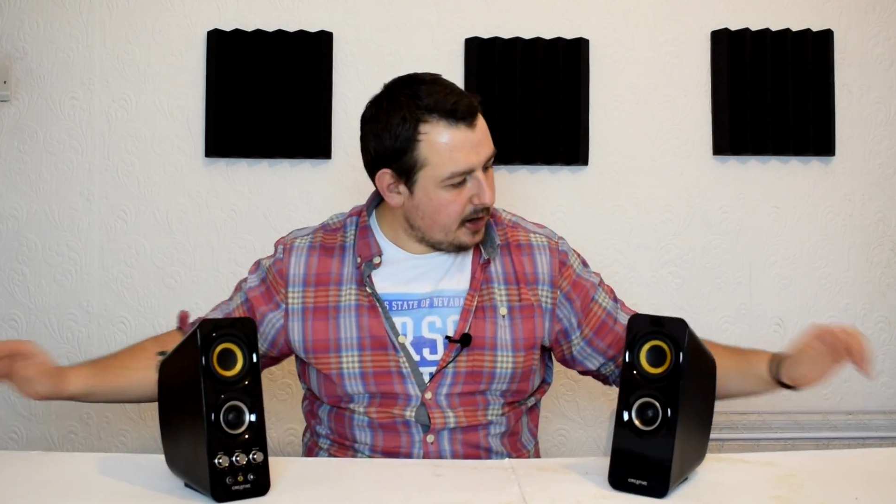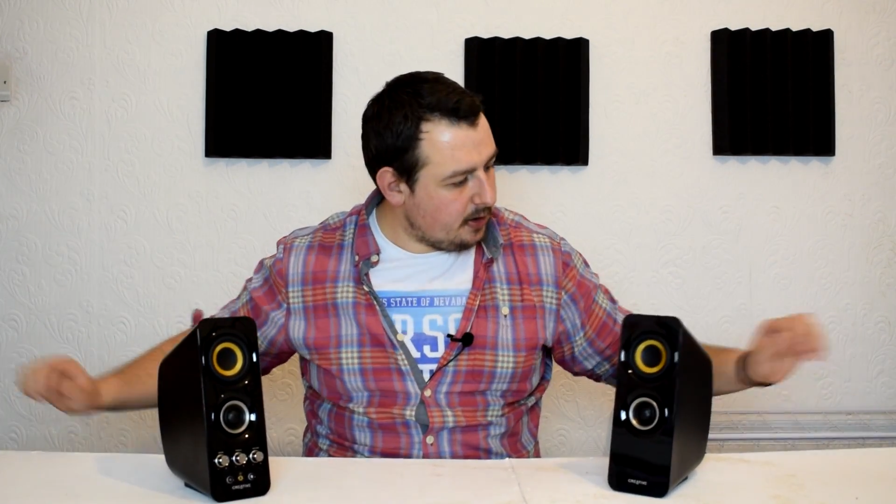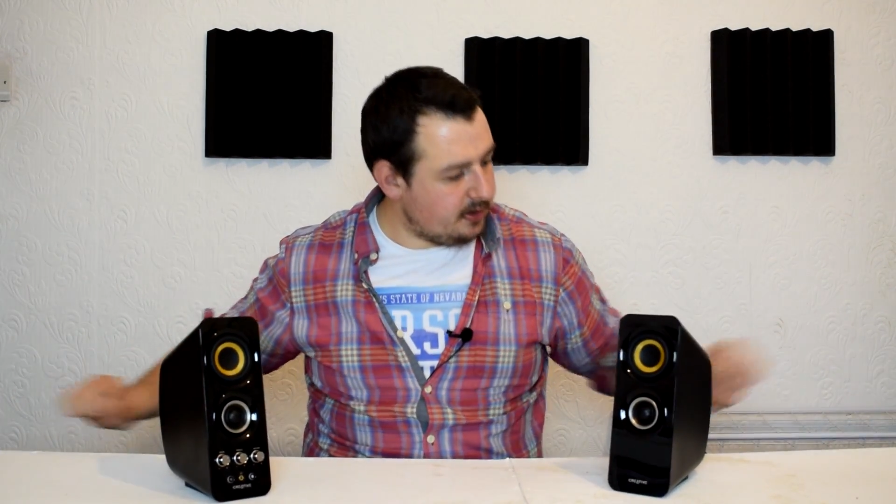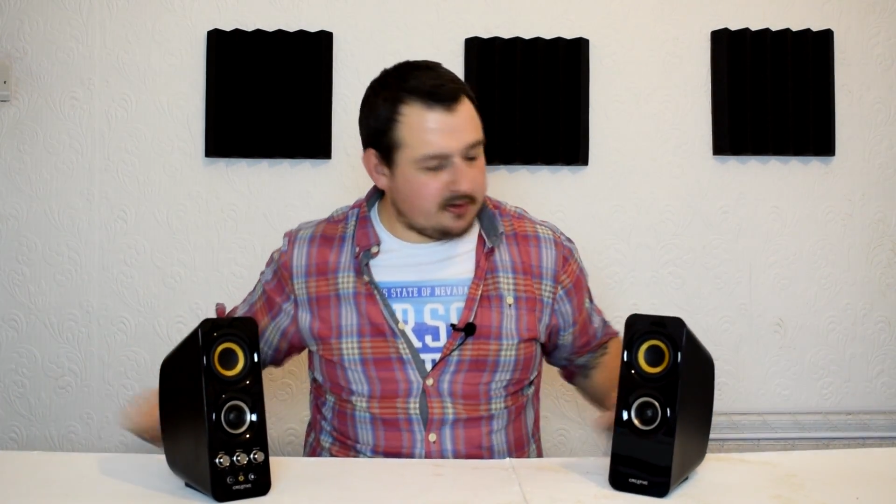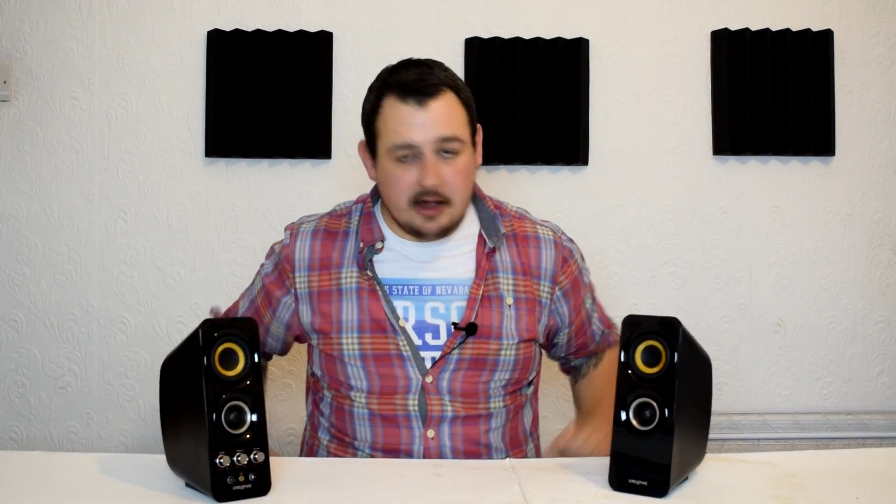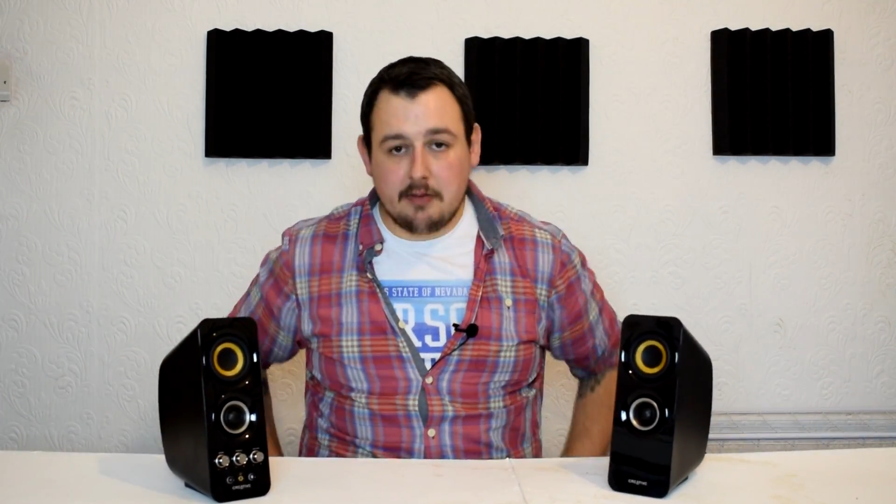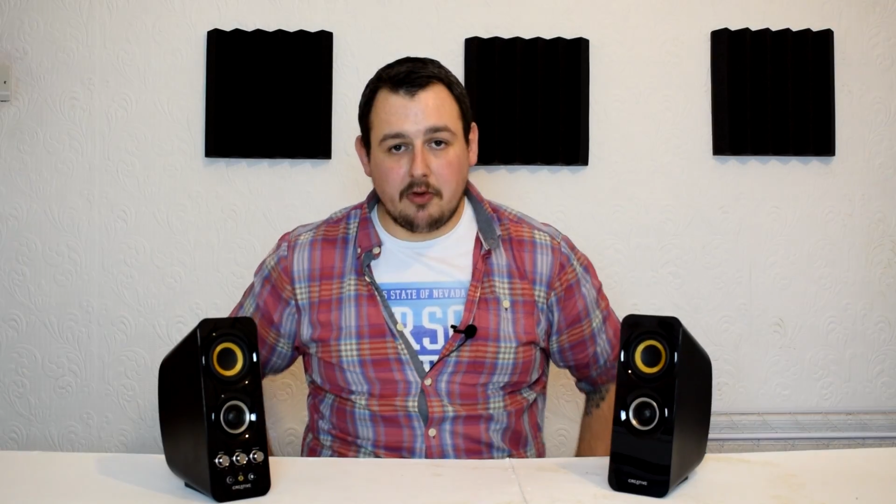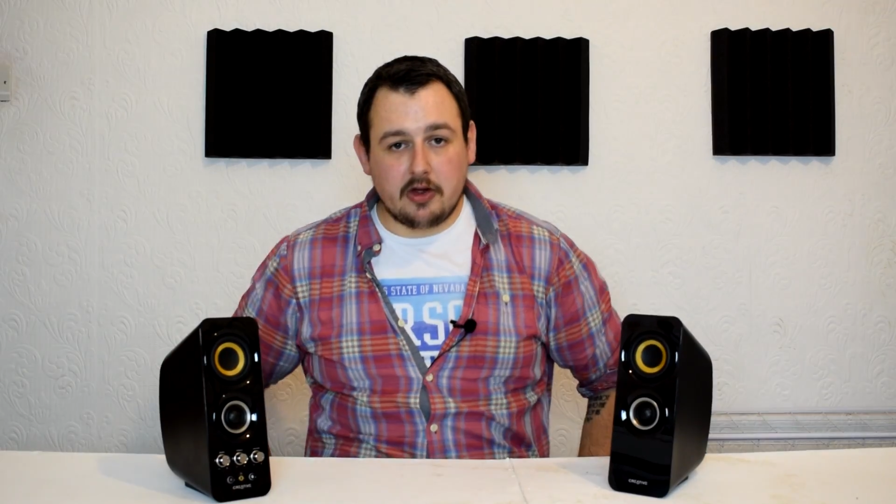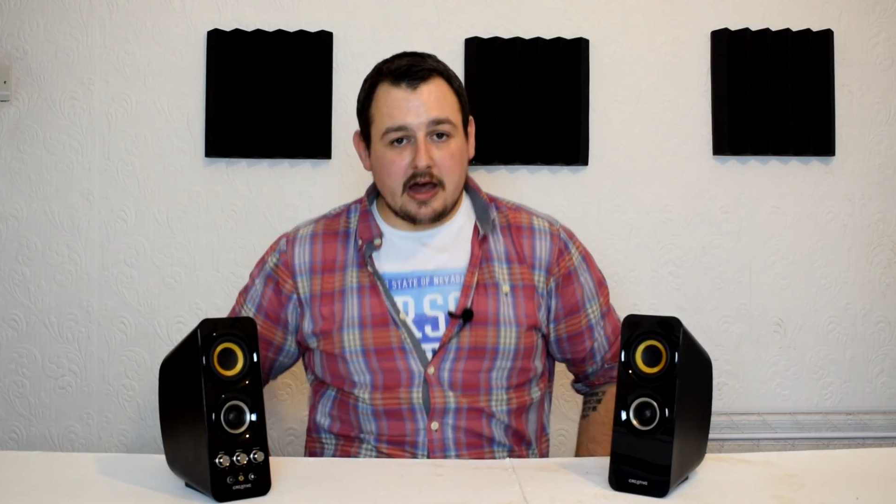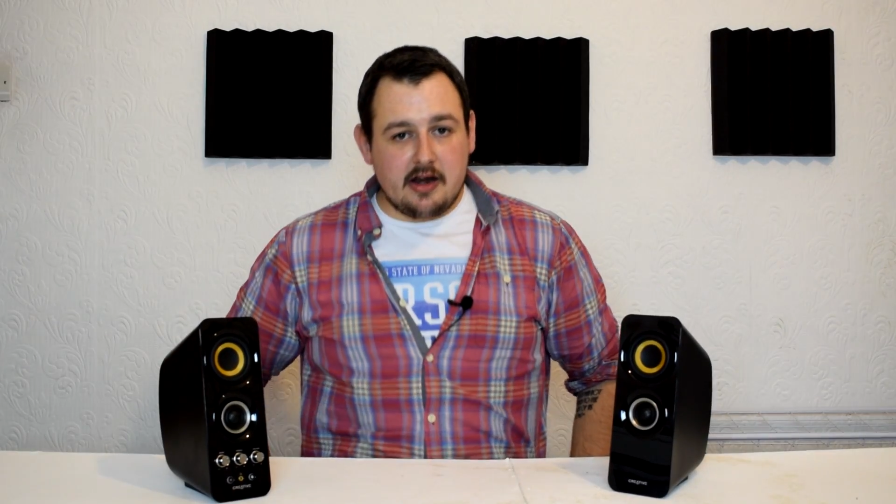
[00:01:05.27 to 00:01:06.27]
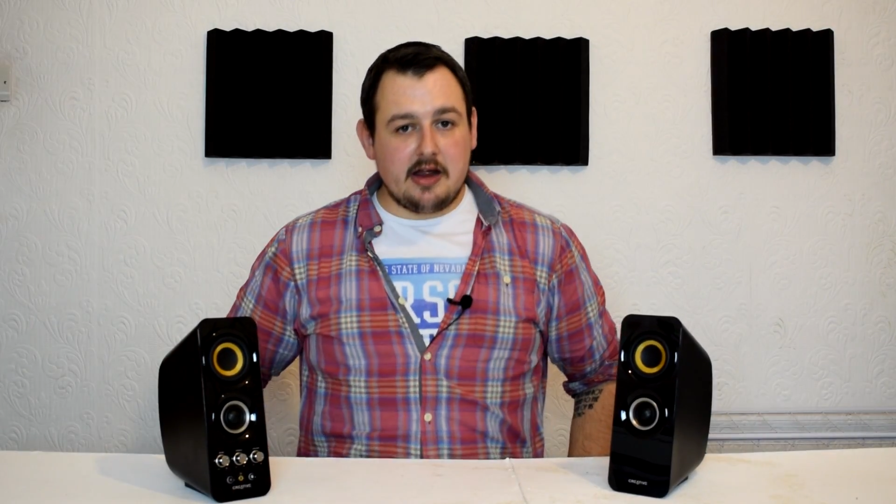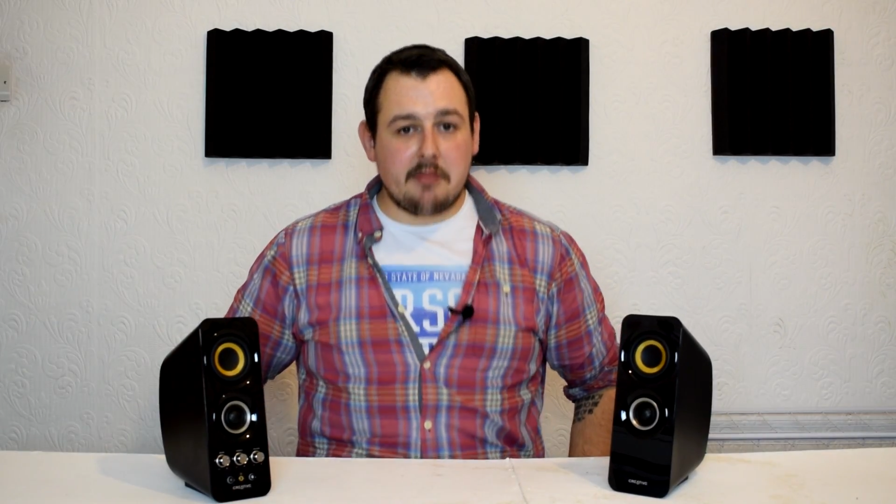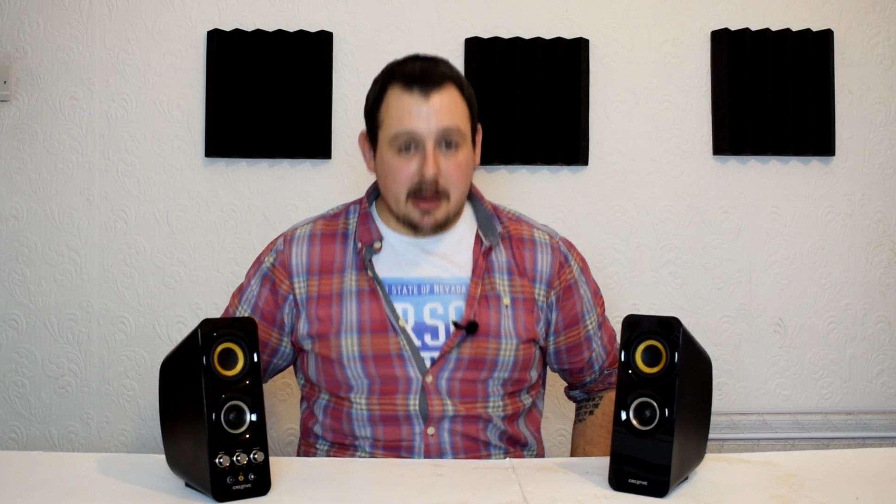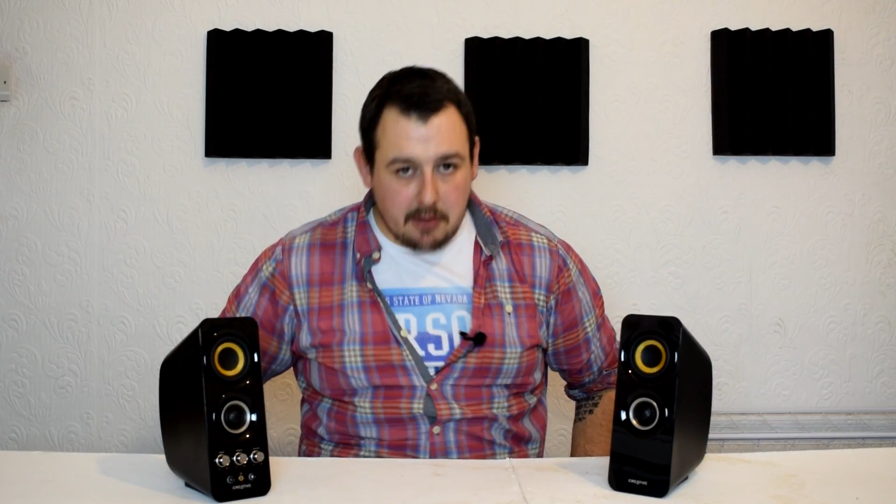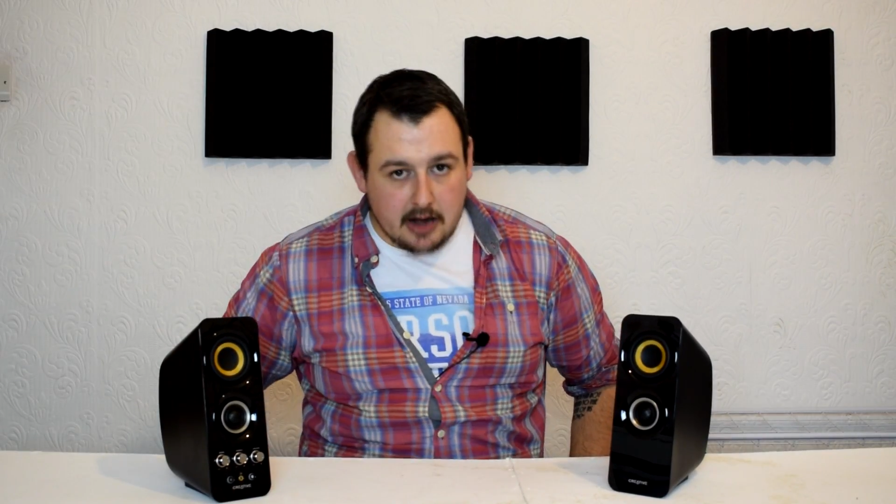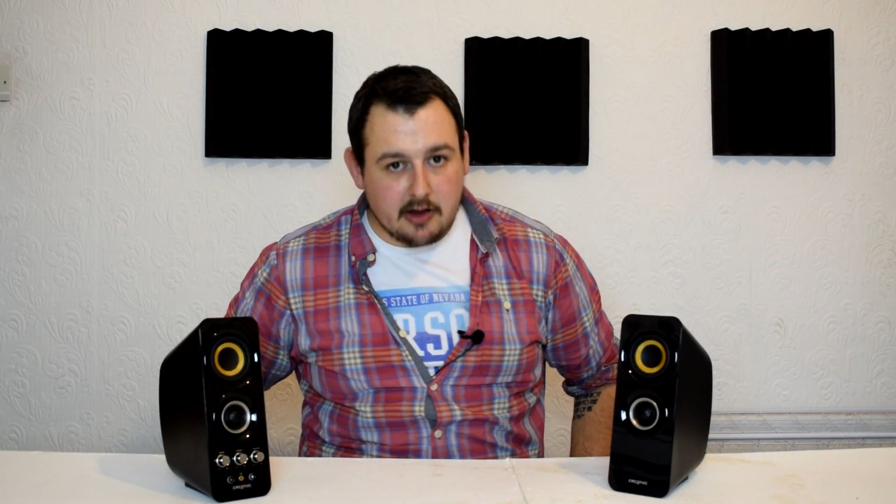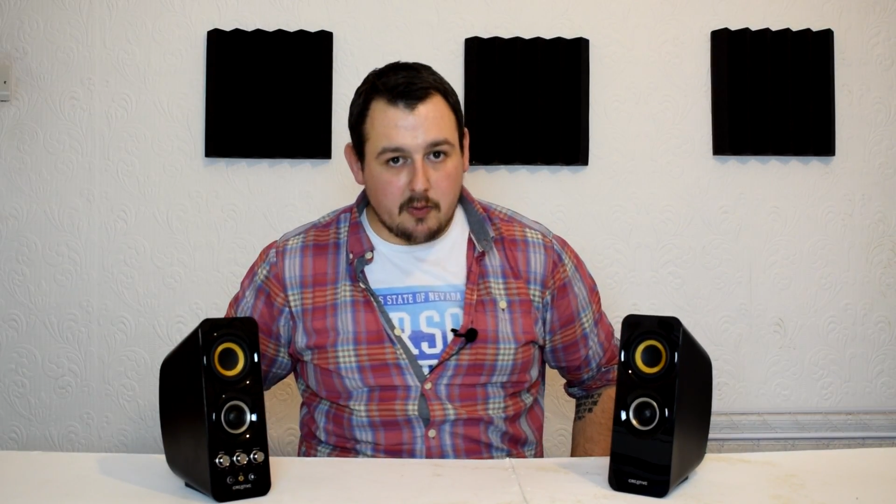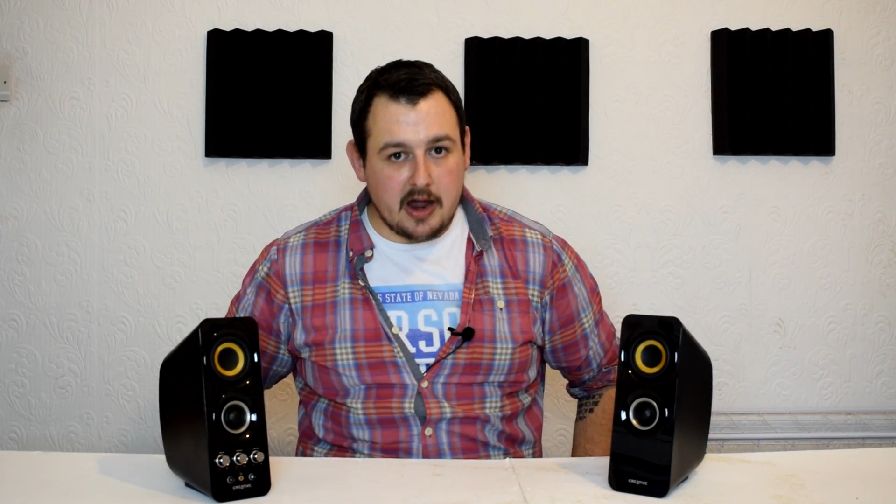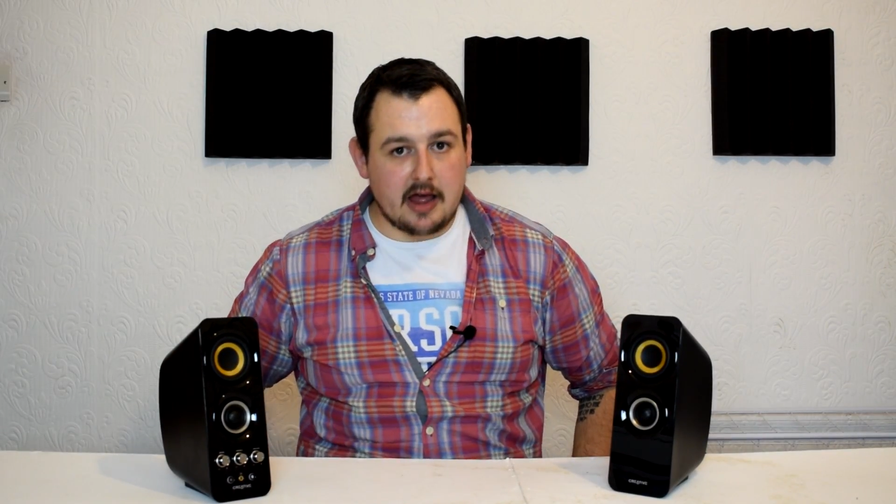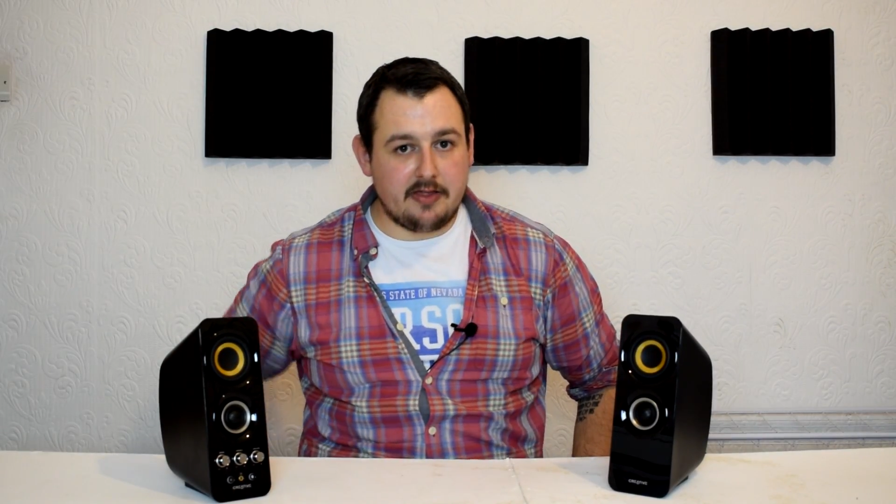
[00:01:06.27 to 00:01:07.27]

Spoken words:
on the table getting in my bloody way,